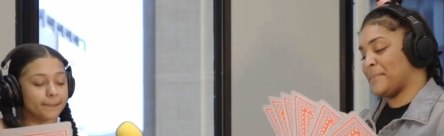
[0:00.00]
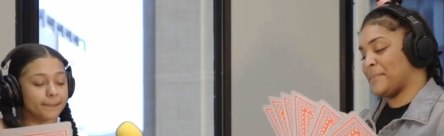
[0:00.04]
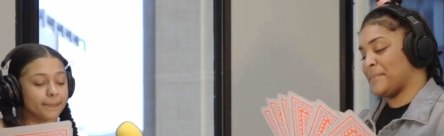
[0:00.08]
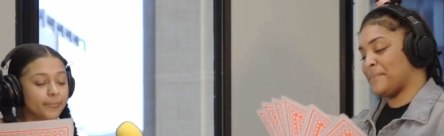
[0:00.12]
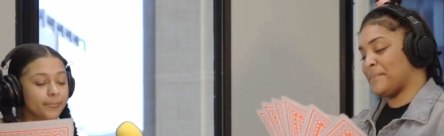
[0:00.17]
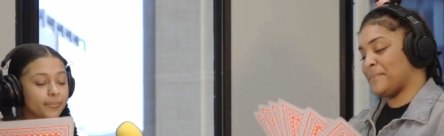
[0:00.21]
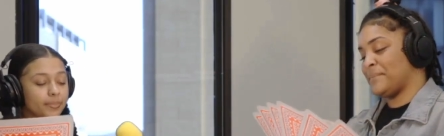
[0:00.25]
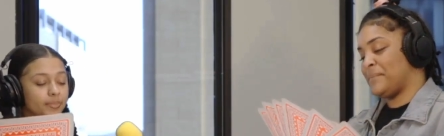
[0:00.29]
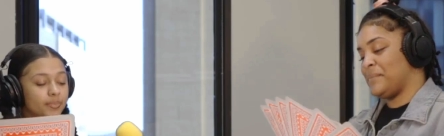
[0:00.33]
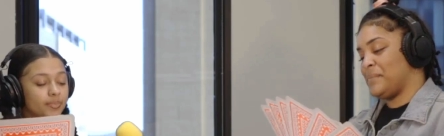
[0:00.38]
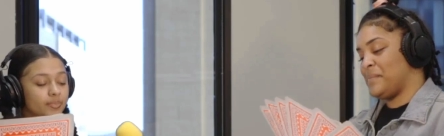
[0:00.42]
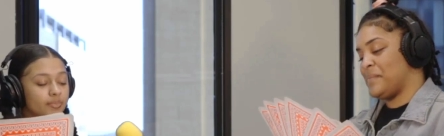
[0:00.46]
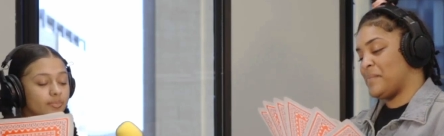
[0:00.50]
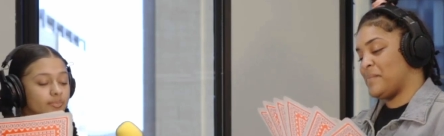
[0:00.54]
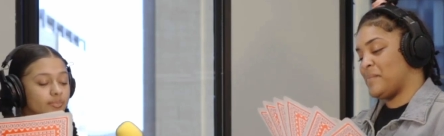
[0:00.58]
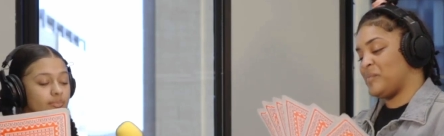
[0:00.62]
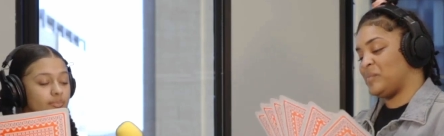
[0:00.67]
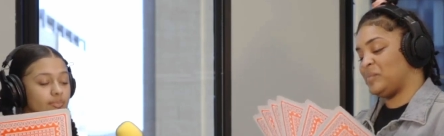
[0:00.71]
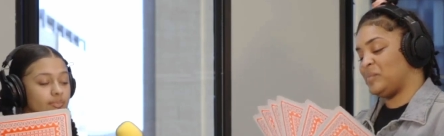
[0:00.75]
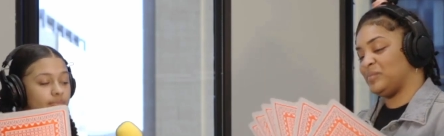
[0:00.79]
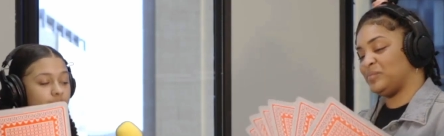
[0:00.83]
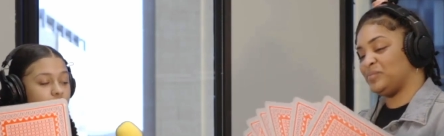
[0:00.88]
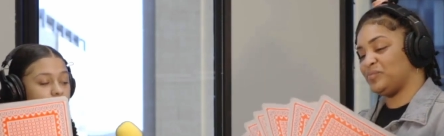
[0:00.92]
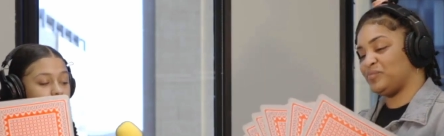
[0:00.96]

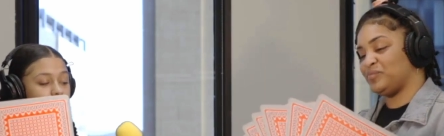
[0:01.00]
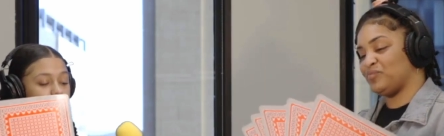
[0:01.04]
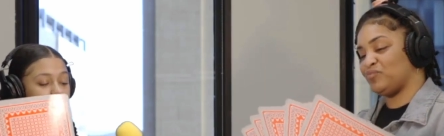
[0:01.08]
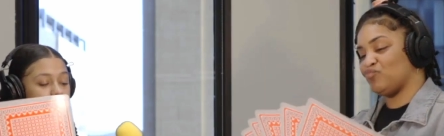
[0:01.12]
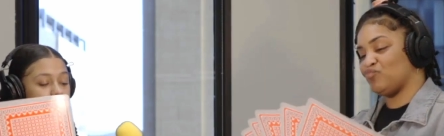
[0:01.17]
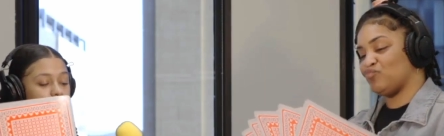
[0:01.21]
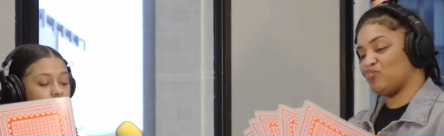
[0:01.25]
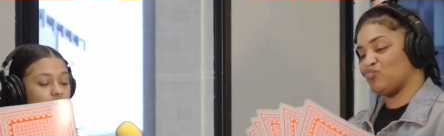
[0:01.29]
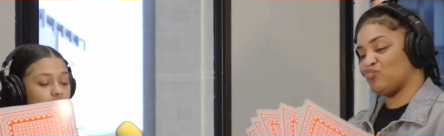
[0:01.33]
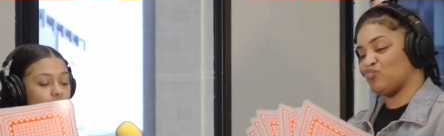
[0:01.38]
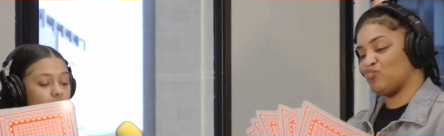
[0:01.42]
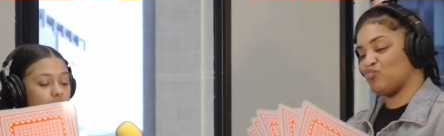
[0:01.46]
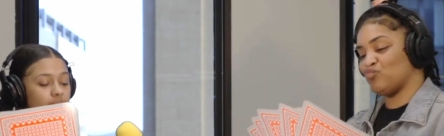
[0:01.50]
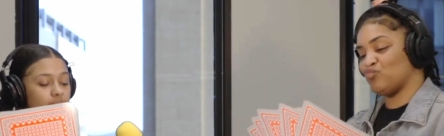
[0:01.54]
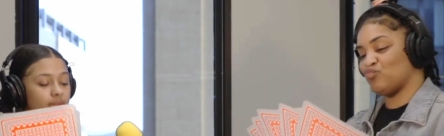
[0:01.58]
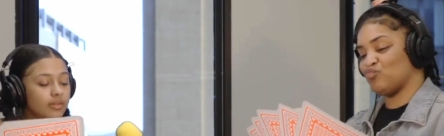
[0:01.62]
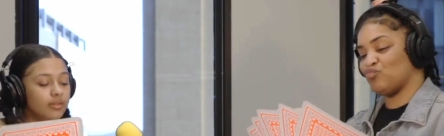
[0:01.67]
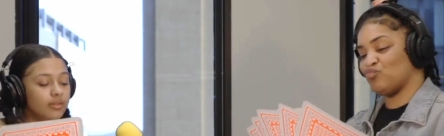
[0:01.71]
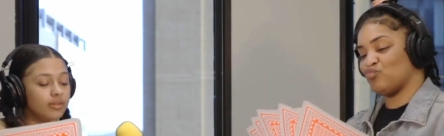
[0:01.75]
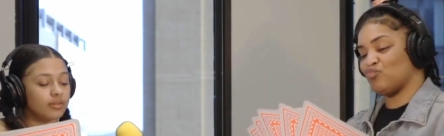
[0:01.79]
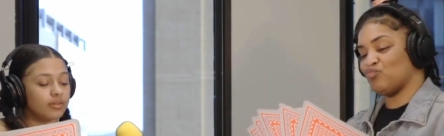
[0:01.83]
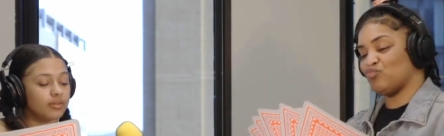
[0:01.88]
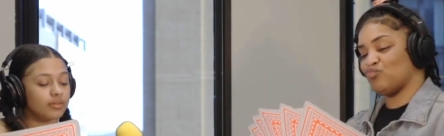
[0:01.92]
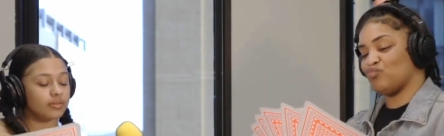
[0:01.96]

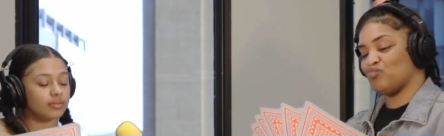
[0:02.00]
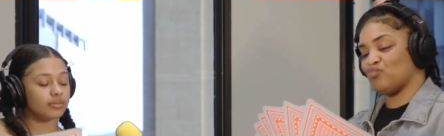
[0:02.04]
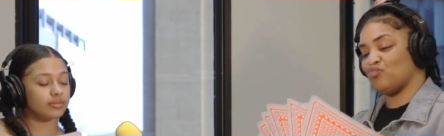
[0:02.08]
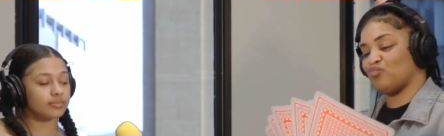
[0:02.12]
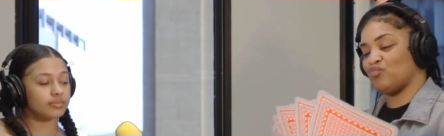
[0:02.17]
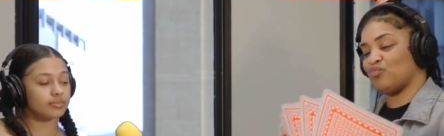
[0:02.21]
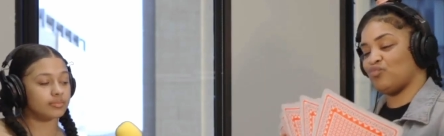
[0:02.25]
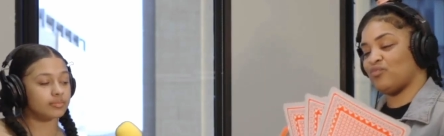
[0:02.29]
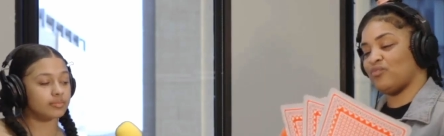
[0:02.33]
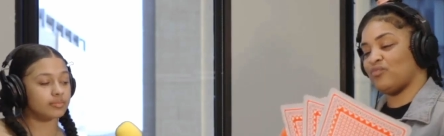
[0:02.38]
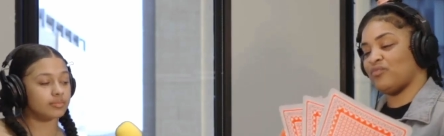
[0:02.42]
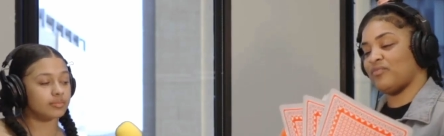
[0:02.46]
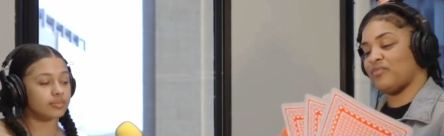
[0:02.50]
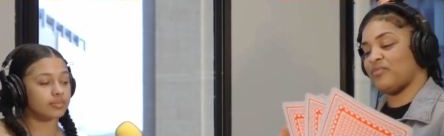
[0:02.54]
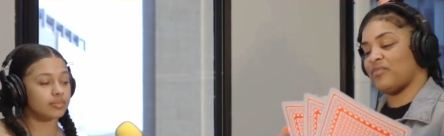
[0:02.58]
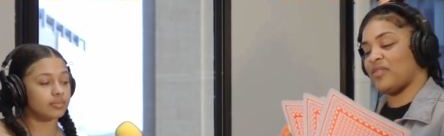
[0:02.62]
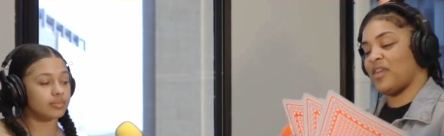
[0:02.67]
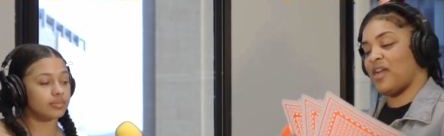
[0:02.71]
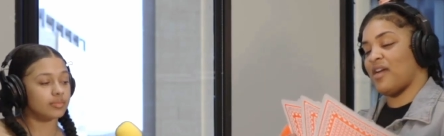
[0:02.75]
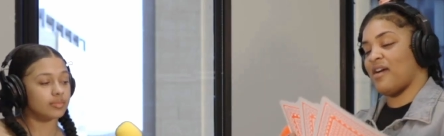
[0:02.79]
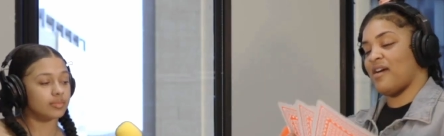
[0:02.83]
(silence)